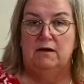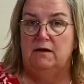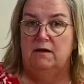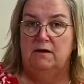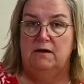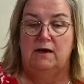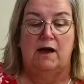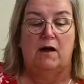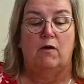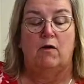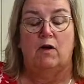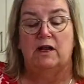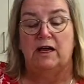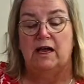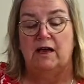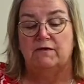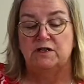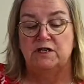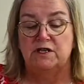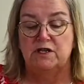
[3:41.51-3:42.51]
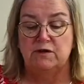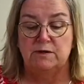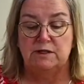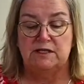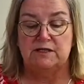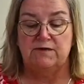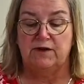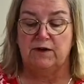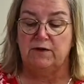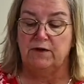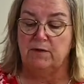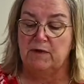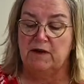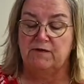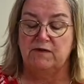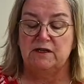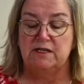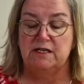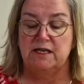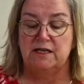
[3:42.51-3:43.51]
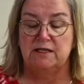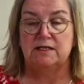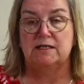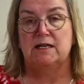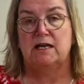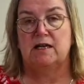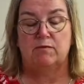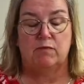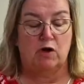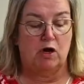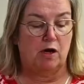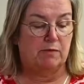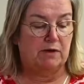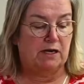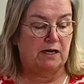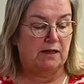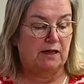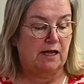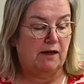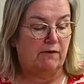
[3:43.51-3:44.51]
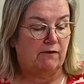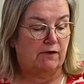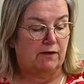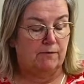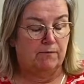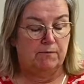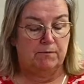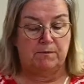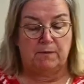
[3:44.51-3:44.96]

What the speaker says: Now all I have to do is fill the muffin tins and pop it in the oven.